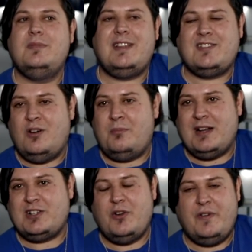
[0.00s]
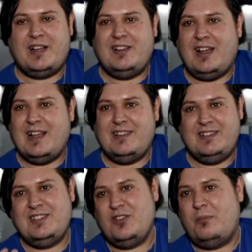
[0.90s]
there's not much of a
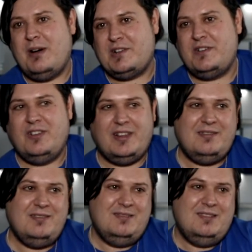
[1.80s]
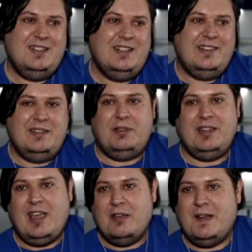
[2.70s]
there's not much... like... the
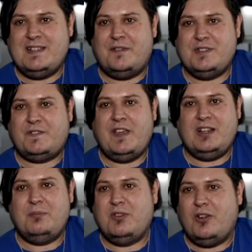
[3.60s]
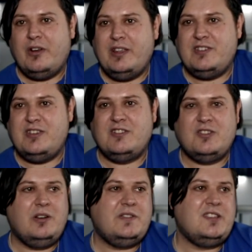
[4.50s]
gameplay stuff is fairly plotting, as you can
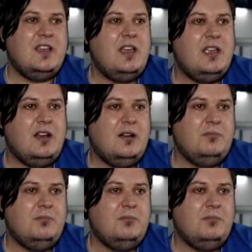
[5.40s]
sort of see.